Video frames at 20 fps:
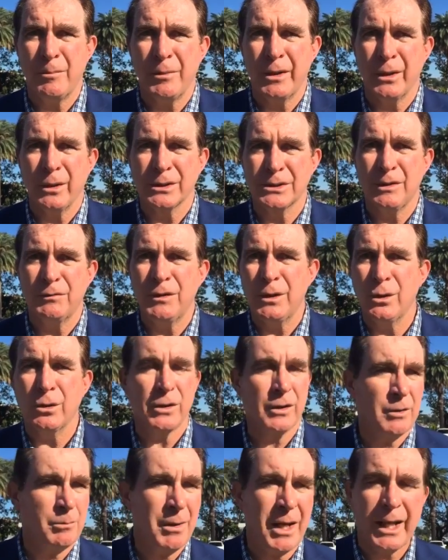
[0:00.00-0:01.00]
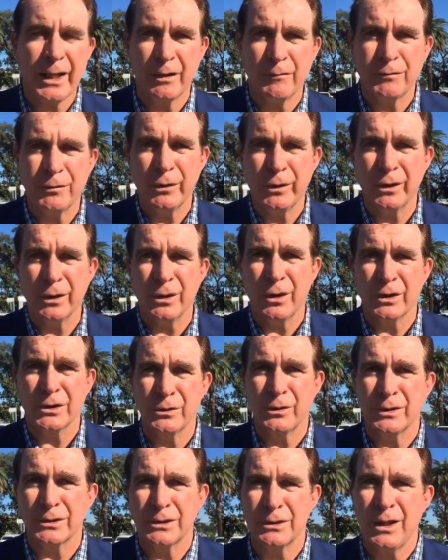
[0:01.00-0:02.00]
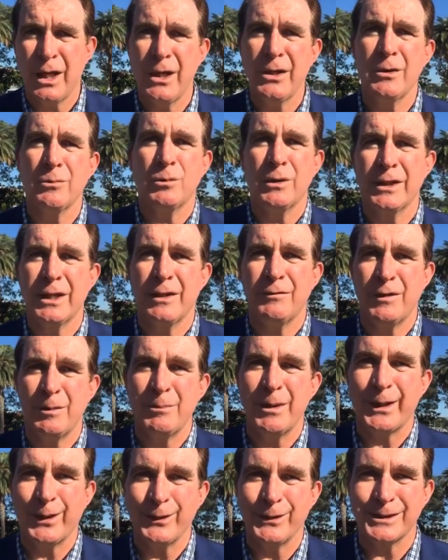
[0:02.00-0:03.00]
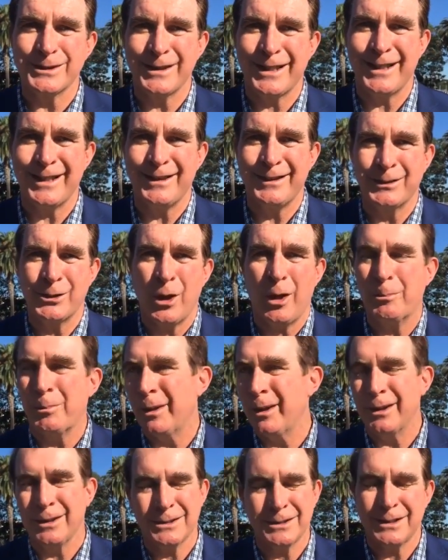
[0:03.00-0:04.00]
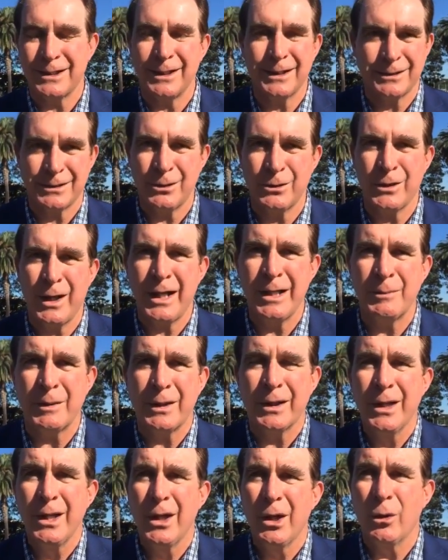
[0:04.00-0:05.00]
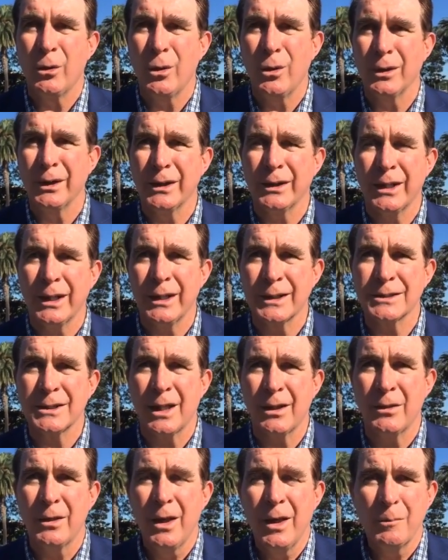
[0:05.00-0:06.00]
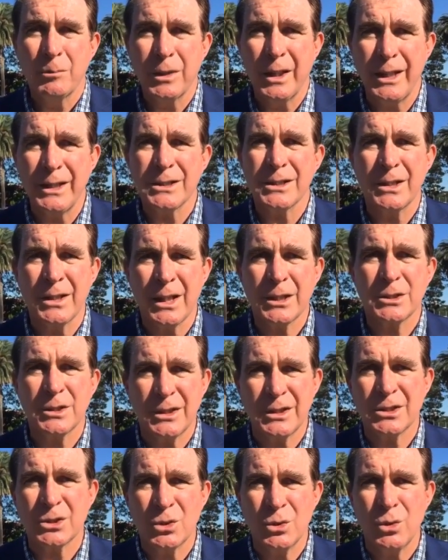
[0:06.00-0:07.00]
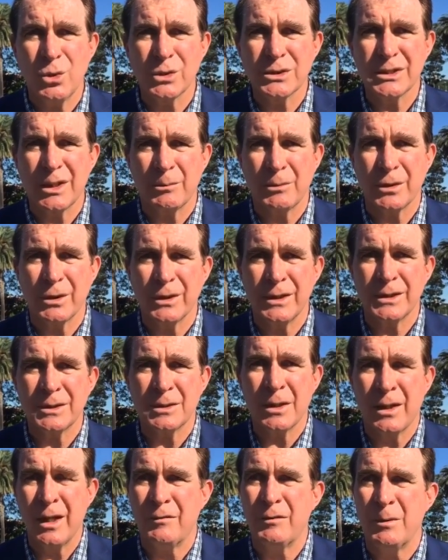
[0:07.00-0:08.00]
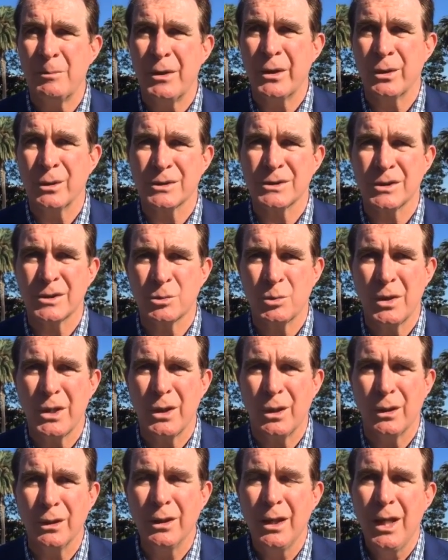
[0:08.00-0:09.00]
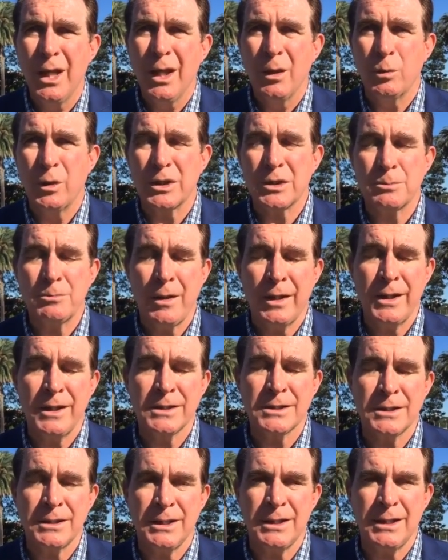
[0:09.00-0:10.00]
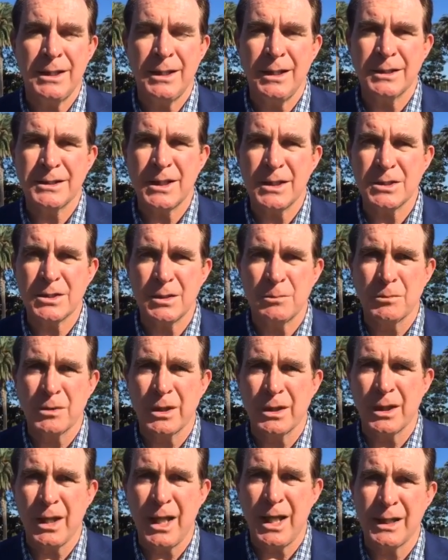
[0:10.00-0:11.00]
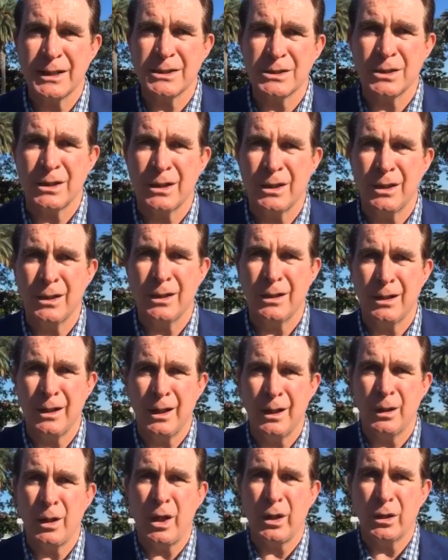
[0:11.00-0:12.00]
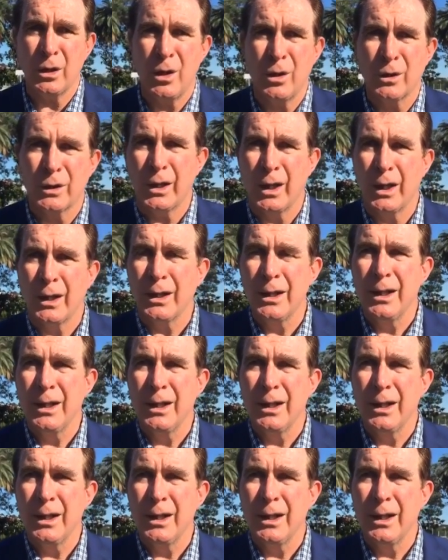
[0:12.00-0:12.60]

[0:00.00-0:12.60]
metals. If you look at a bag of fertiliser, it's loaded with heavy metals, copper, zinc, you name it, are all in there. So plants can actually store some of these heavy metals as well, which means the system can last a lot longer